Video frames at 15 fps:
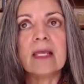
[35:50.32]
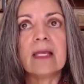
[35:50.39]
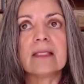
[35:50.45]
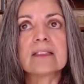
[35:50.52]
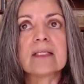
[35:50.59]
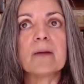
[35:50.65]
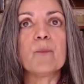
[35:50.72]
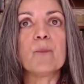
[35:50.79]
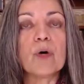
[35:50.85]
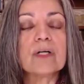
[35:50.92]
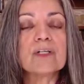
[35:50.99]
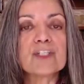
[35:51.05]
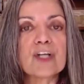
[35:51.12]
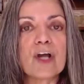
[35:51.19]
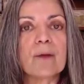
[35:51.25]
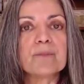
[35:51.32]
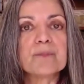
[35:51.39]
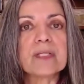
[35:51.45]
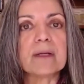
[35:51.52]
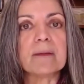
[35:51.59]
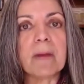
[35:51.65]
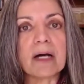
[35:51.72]
some workshops
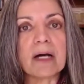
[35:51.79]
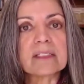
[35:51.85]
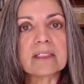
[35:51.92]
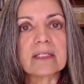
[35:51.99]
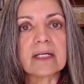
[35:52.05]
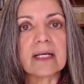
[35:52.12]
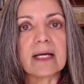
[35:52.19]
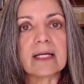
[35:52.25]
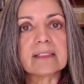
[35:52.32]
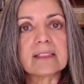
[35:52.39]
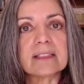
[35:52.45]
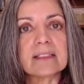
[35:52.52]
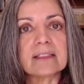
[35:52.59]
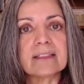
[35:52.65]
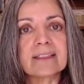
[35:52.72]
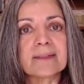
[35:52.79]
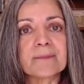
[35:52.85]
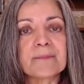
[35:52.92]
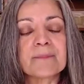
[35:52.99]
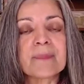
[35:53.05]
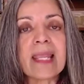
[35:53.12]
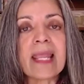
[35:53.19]
and master classes.
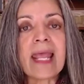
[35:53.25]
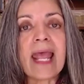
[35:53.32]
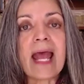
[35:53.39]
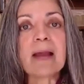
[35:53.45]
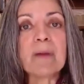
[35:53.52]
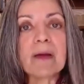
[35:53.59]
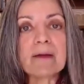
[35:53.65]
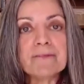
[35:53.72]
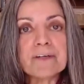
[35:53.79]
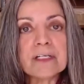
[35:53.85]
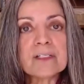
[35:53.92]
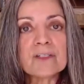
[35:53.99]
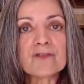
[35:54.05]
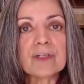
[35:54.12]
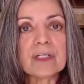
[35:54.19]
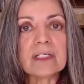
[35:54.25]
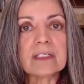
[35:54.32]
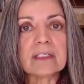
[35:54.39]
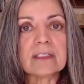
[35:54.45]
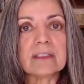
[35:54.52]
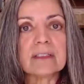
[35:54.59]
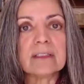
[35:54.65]
And my first
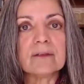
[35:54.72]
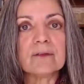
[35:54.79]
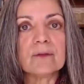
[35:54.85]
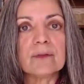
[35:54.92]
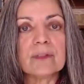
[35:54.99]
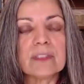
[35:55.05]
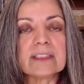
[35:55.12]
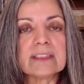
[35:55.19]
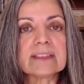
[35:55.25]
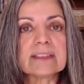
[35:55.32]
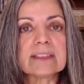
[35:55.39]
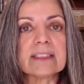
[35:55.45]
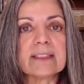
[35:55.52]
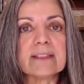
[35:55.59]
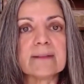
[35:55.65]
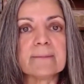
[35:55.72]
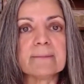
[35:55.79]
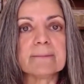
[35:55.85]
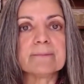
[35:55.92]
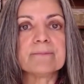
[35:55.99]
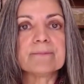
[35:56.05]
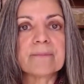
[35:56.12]
reader, who is
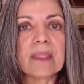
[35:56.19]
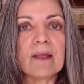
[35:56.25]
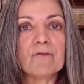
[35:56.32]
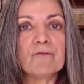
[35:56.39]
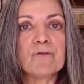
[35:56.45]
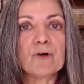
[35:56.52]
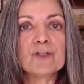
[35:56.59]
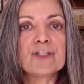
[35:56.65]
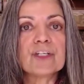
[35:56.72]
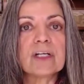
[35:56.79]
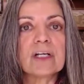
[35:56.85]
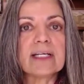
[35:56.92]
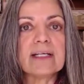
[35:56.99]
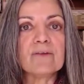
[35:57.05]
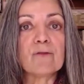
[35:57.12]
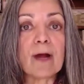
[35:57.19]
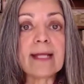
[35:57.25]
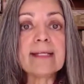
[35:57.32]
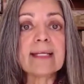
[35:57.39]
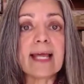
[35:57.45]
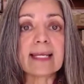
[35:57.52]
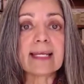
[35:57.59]
fortunately
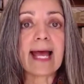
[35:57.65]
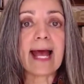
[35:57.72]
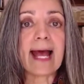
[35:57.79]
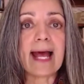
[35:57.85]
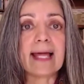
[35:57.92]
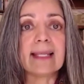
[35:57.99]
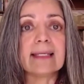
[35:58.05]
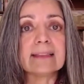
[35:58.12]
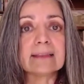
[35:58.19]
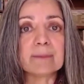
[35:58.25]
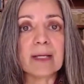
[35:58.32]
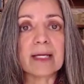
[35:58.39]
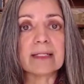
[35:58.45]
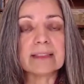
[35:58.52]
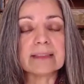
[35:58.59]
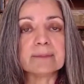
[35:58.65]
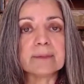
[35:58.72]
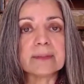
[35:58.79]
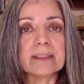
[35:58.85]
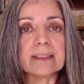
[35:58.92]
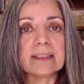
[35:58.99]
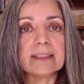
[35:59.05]
right at hand, is my
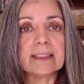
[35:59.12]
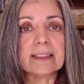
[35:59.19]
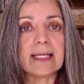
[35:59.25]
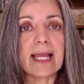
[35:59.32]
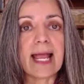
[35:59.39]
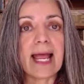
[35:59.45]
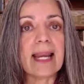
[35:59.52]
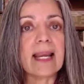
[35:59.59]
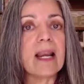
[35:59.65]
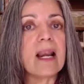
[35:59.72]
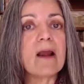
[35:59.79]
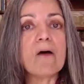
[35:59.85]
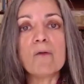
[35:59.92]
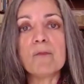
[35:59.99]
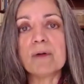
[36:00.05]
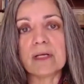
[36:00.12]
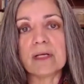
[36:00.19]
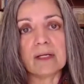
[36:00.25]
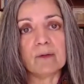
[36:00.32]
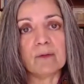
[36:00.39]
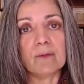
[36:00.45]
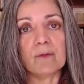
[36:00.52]
husband. And
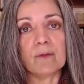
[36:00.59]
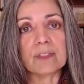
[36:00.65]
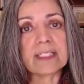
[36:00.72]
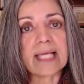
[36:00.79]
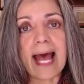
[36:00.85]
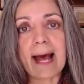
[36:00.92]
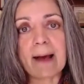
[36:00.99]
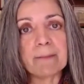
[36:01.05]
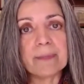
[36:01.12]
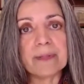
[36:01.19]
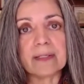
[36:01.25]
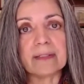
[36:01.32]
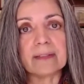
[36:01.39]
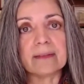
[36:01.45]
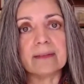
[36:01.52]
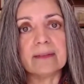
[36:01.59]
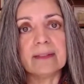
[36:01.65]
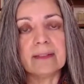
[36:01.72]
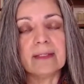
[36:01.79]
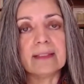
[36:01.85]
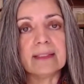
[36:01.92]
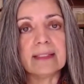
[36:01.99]
nobody was happier
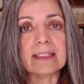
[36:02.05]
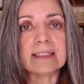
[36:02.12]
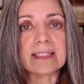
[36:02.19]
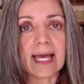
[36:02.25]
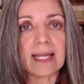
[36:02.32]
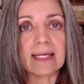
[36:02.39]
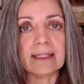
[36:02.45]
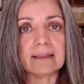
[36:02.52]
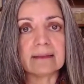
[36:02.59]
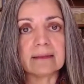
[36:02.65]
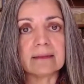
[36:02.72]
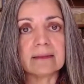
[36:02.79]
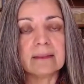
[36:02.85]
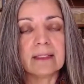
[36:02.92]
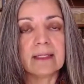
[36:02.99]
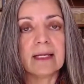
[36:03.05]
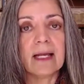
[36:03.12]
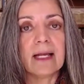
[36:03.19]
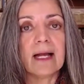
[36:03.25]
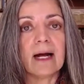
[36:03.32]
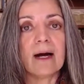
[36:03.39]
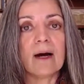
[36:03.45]
than Daniel
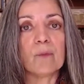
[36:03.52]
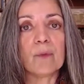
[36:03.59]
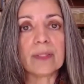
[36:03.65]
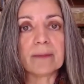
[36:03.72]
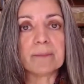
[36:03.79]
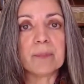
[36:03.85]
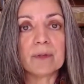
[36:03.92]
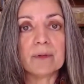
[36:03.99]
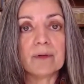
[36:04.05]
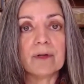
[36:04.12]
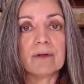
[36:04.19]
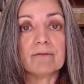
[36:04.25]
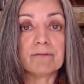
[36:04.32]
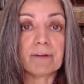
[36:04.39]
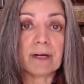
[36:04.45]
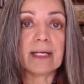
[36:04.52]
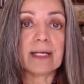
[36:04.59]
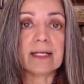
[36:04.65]
when the book finally